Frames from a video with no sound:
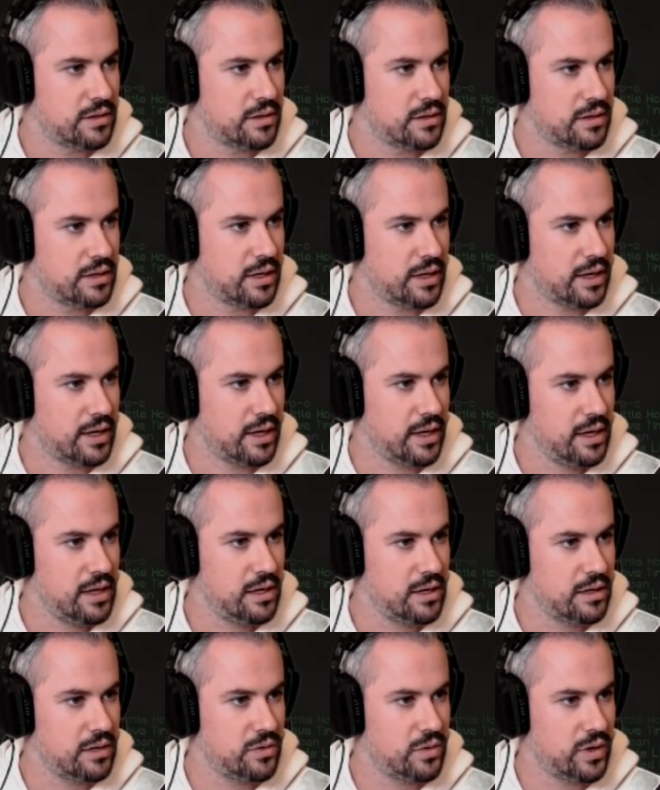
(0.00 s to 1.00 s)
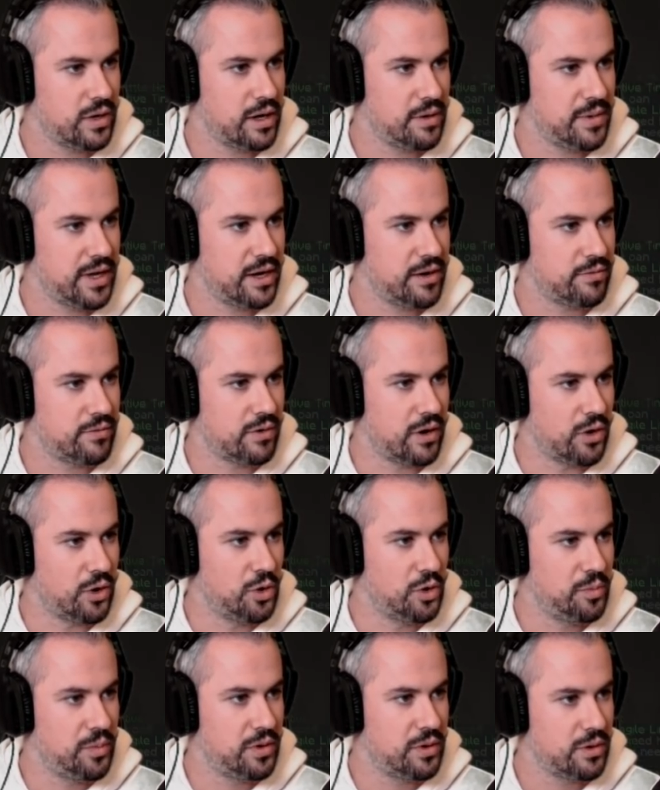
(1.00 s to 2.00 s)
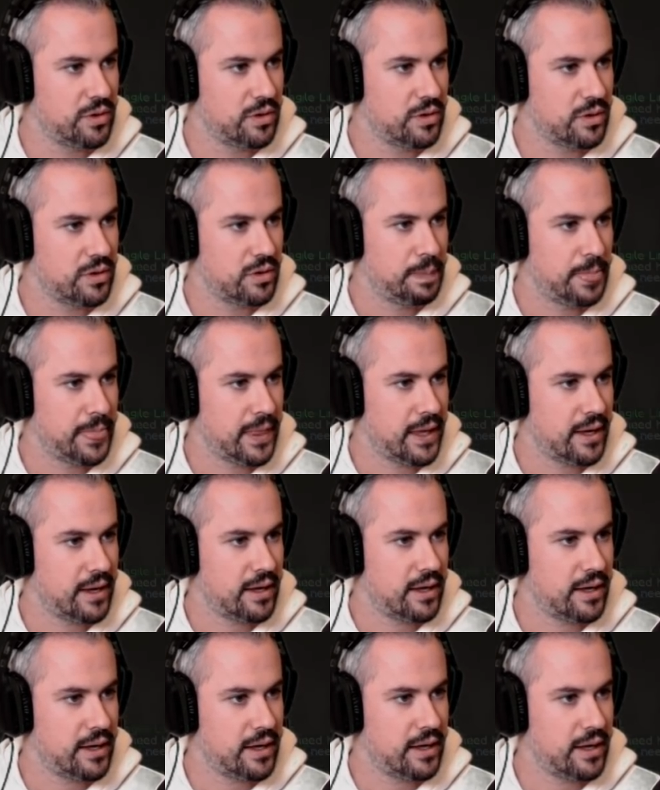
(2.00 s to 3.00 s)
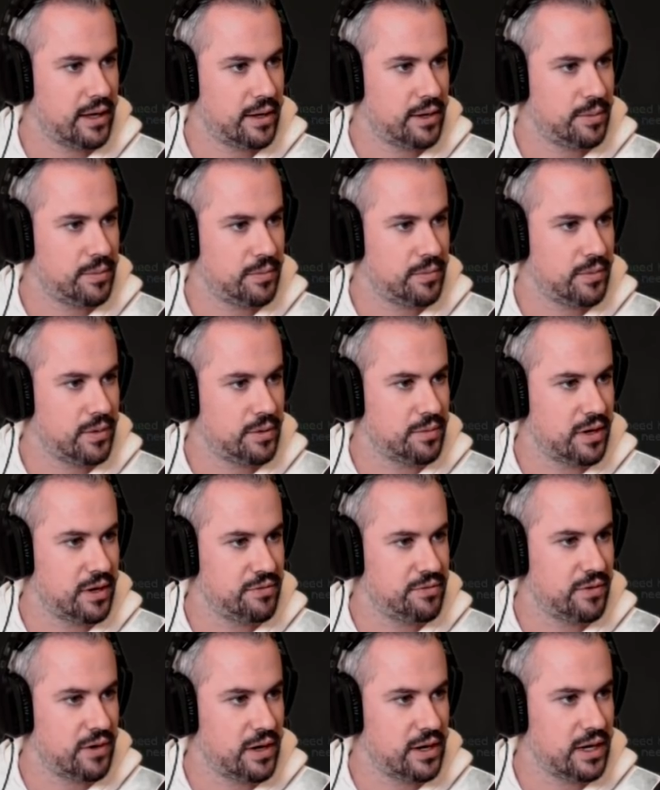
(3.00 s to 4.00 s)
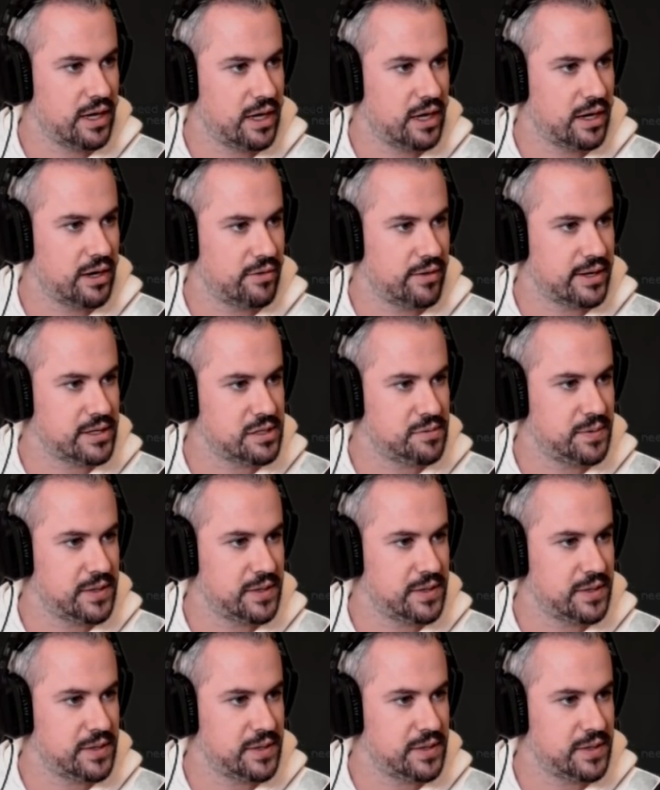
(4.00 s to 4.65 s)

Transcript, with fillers: Okay. I, I made a robe. Um, you might find gear recipes,